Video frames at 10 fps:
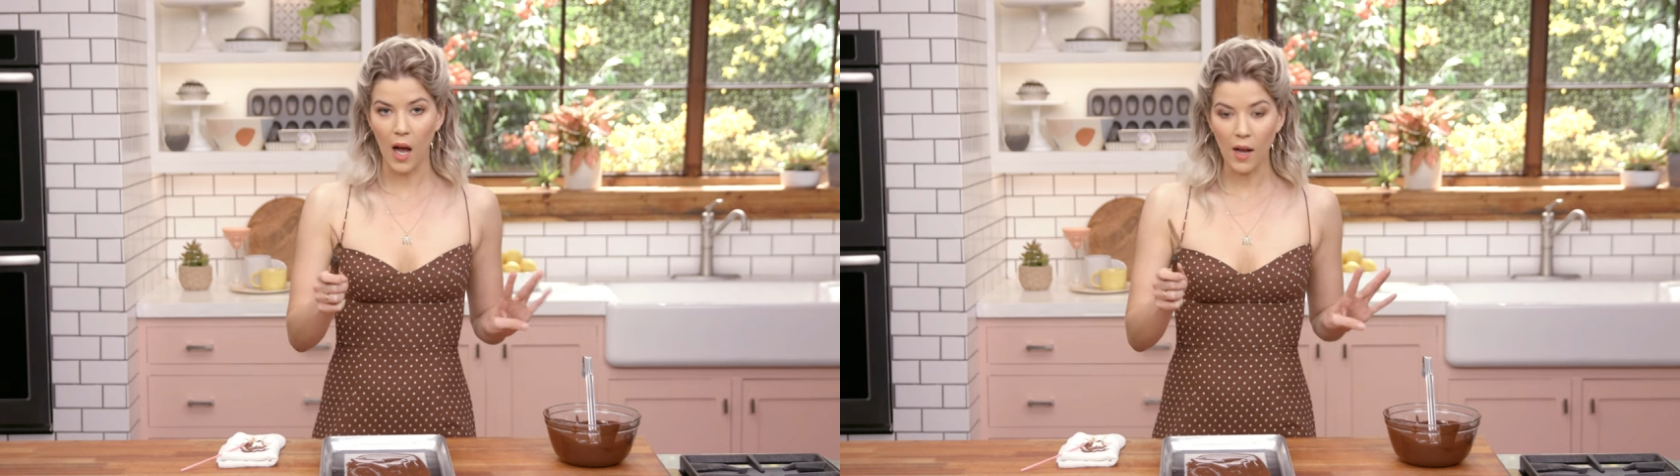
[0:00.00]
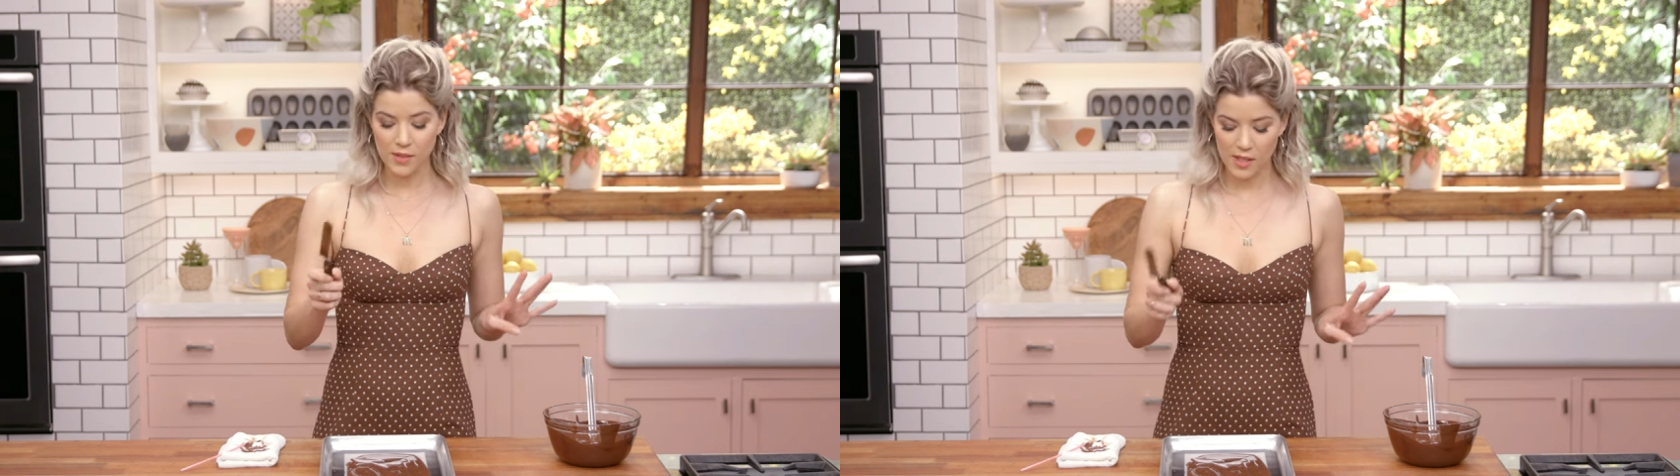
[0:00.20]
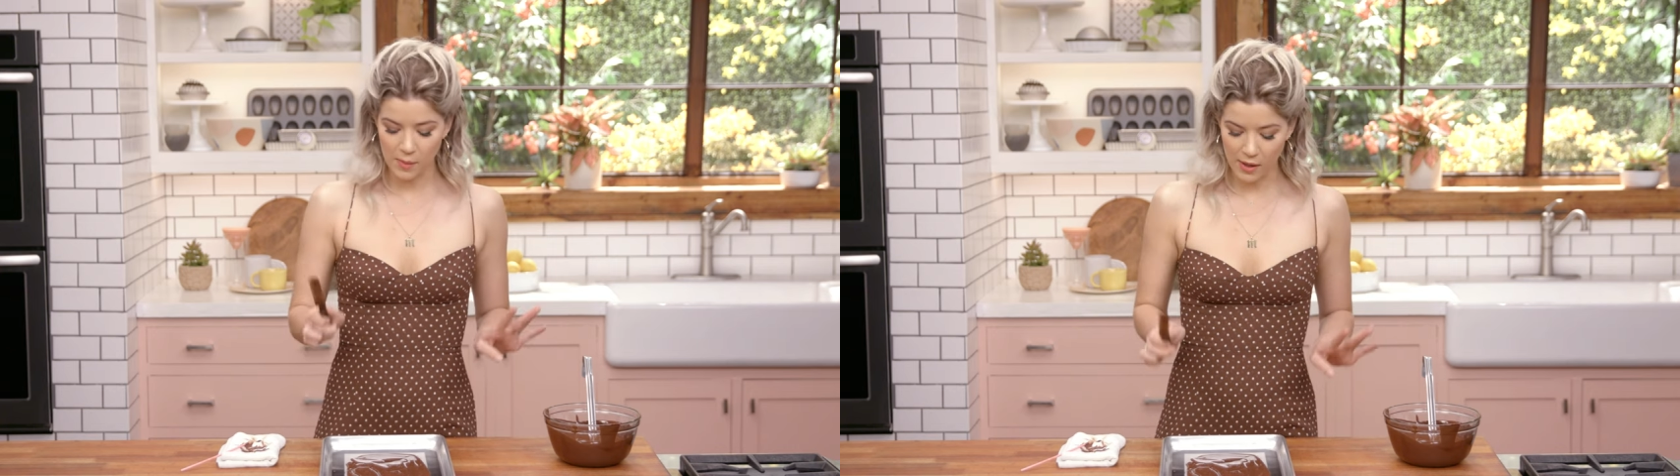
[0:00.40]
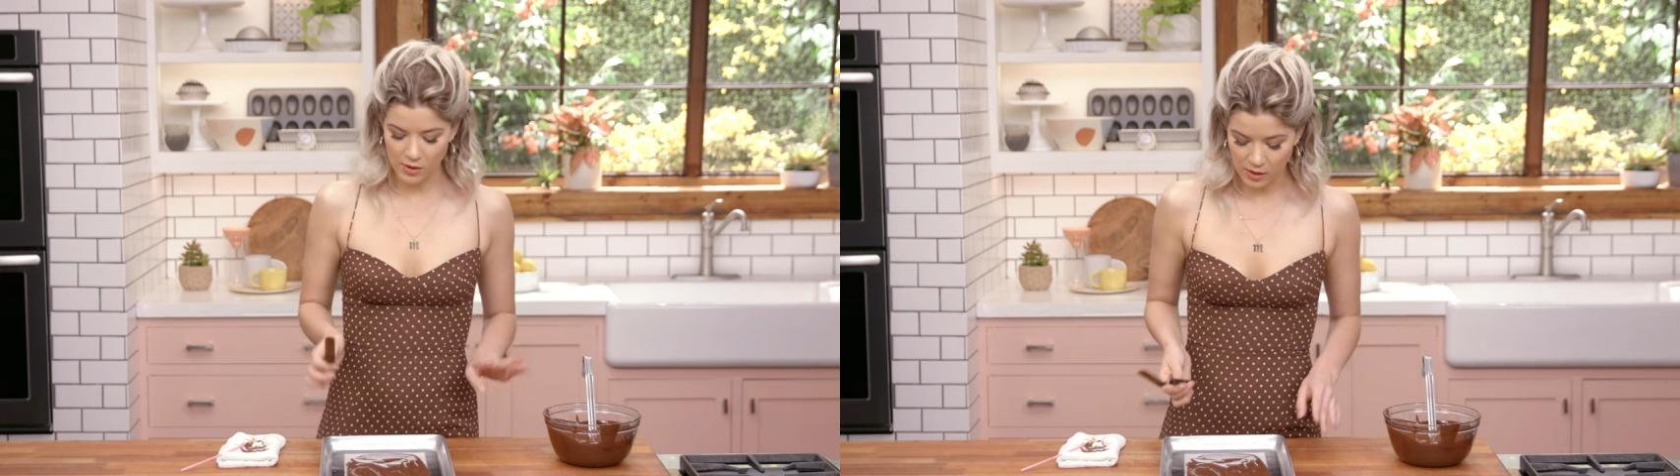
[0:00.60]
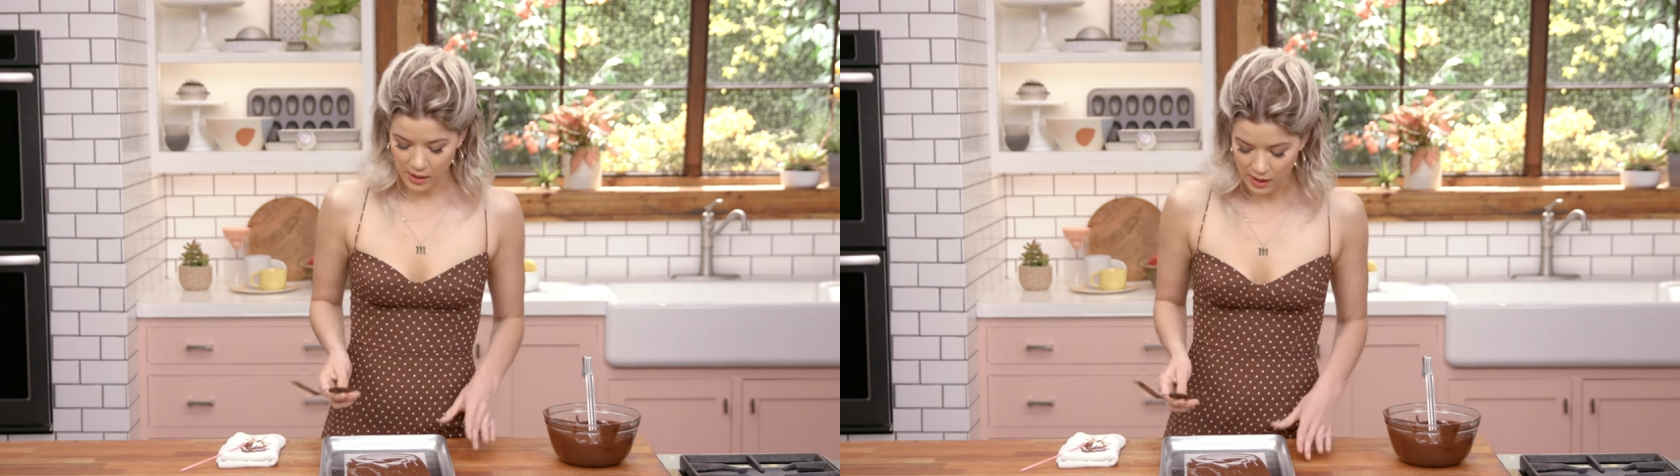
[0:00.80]
offset
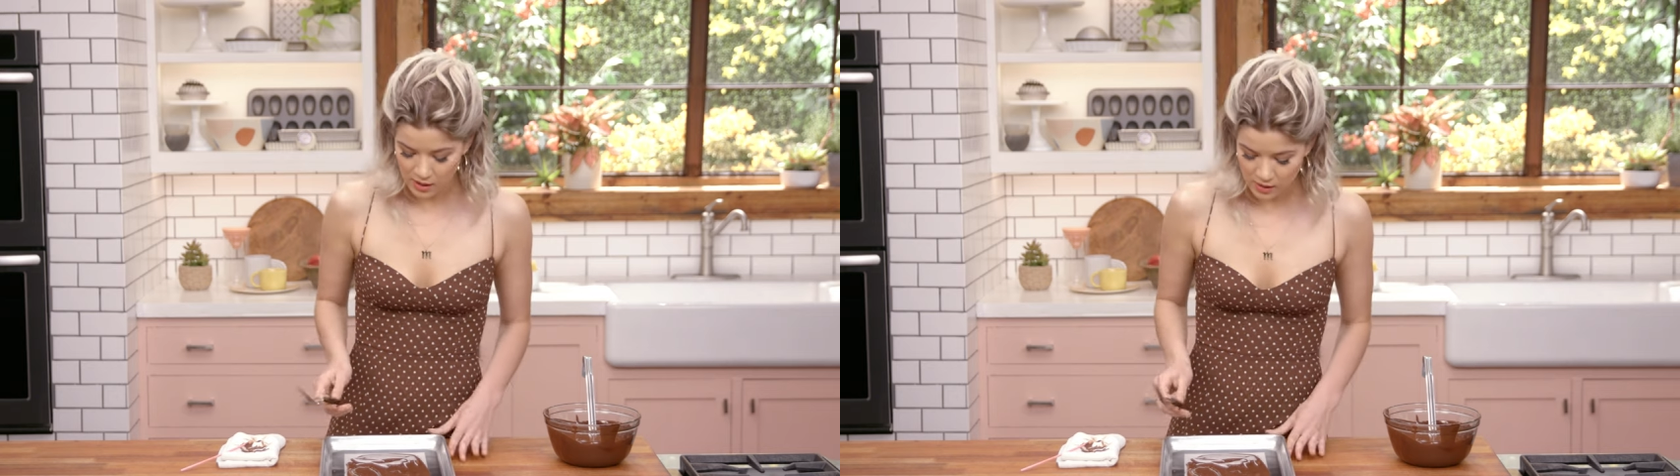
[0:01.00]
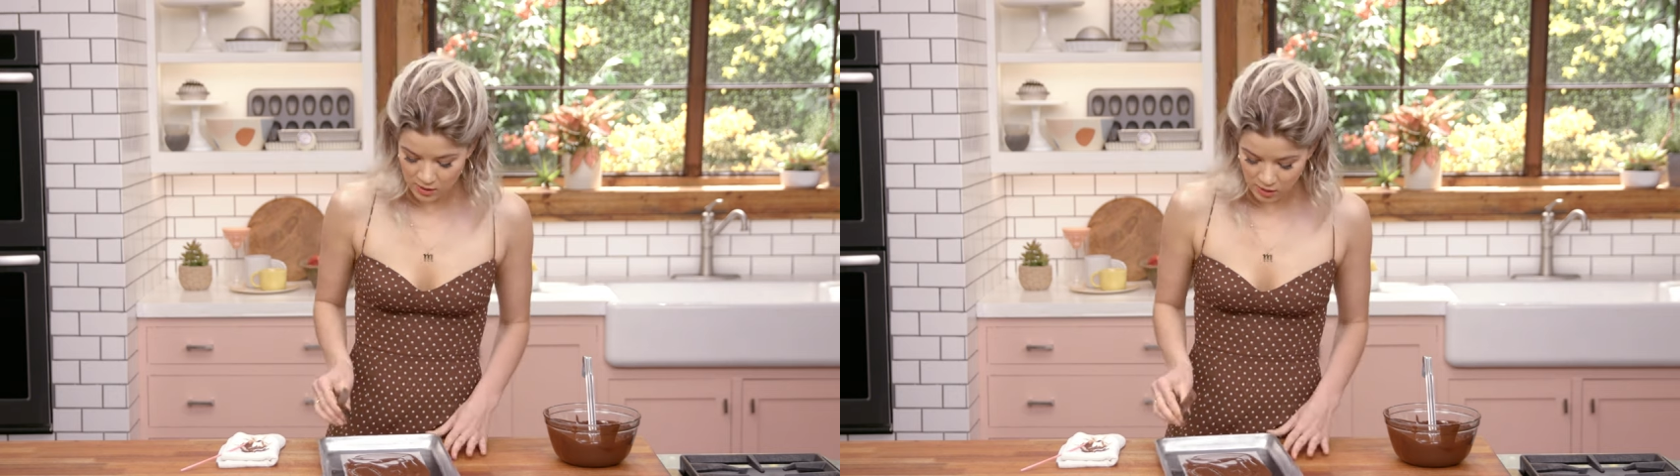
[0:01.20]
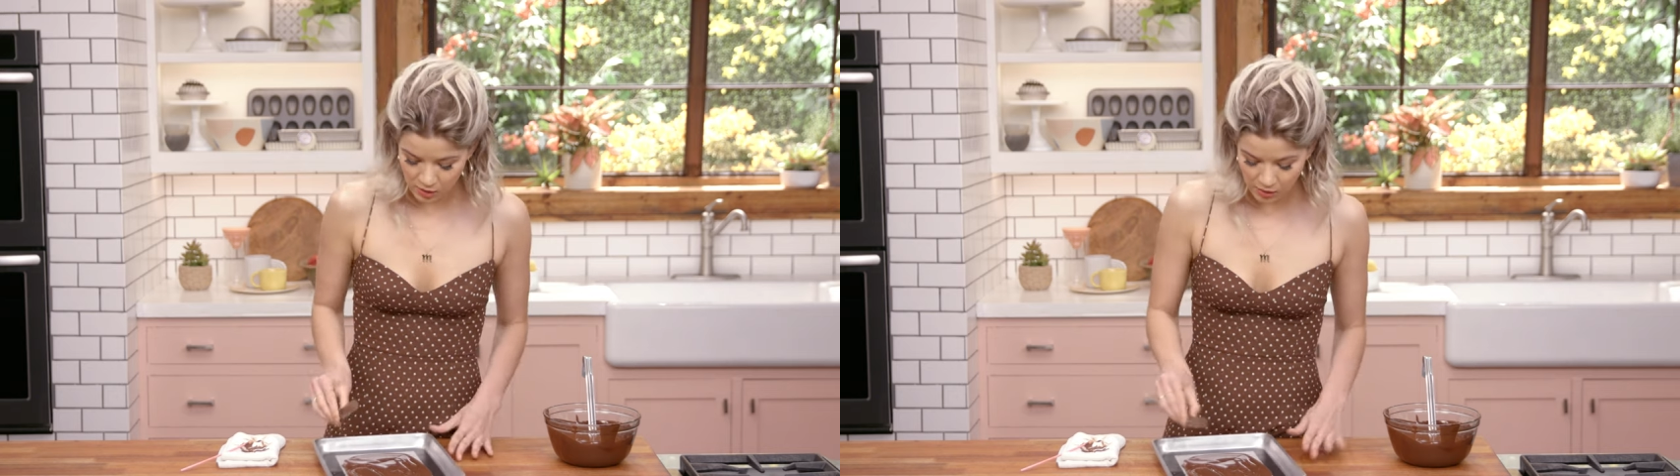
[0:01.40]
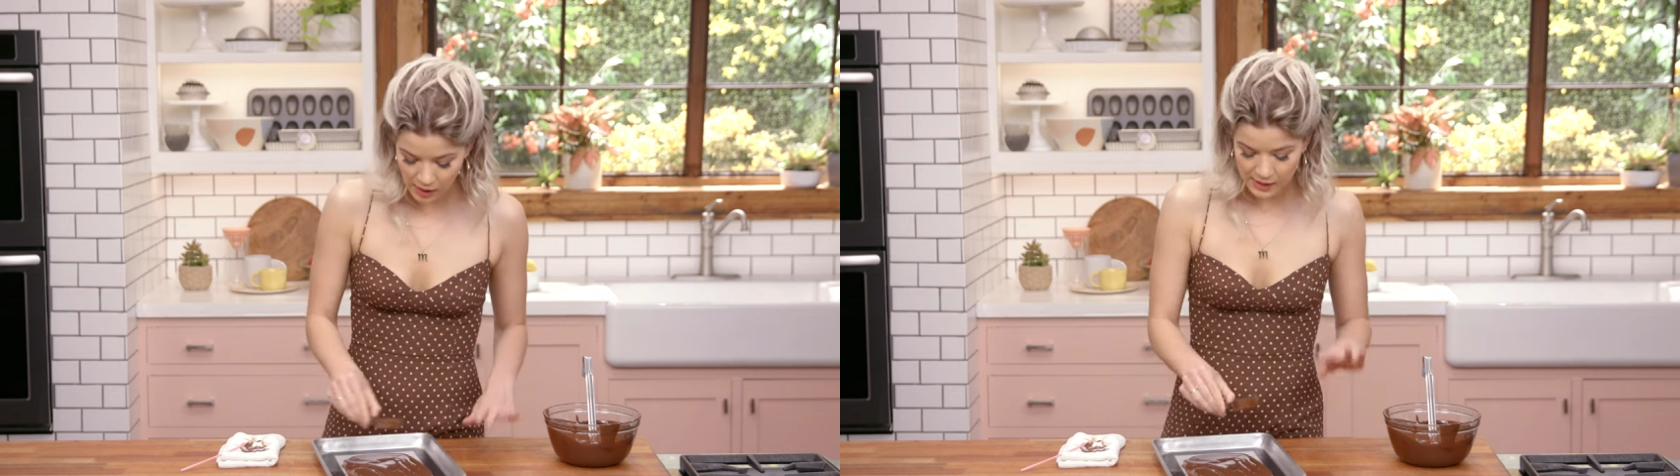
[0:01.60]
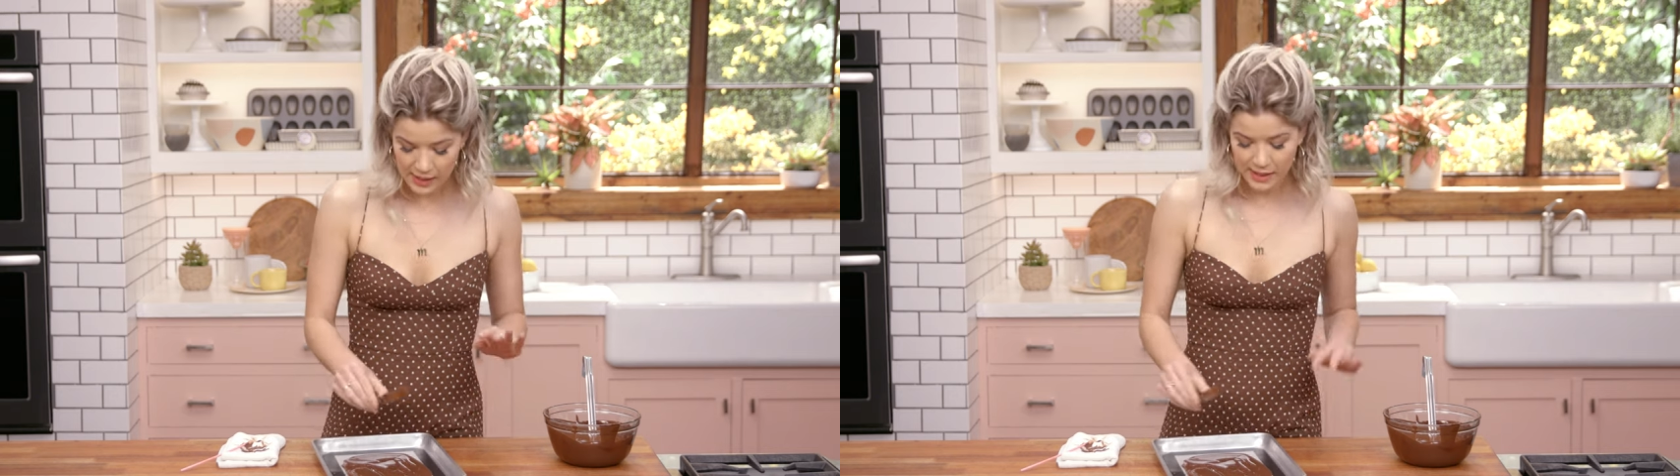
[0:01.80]
spatula to
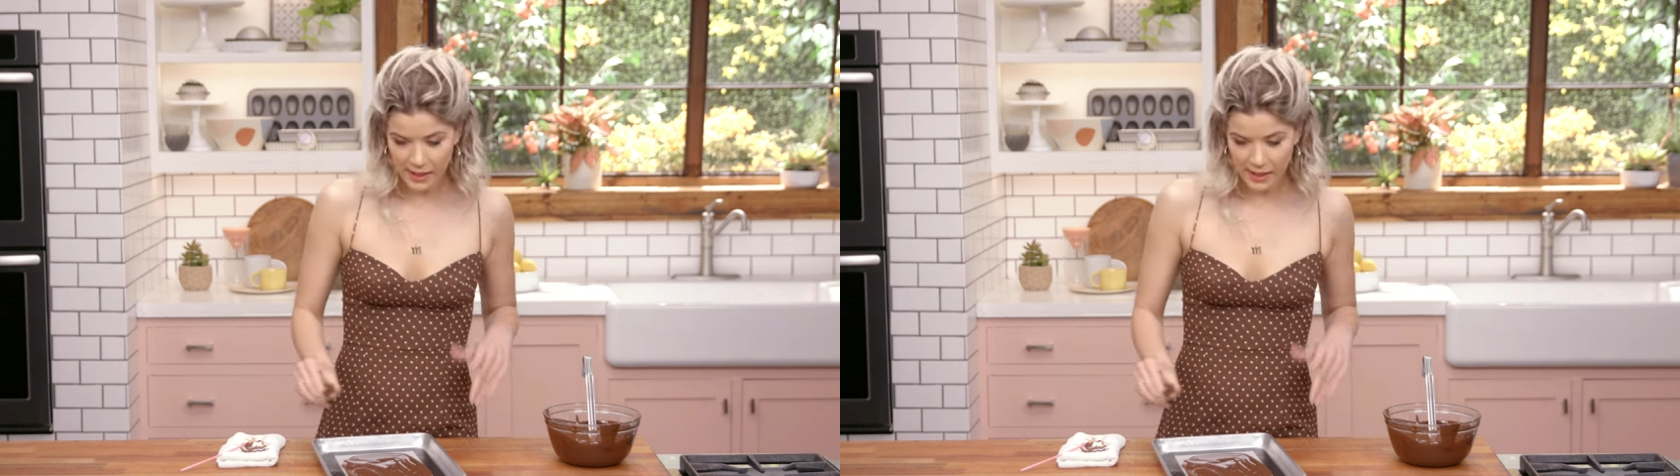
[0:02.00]
create like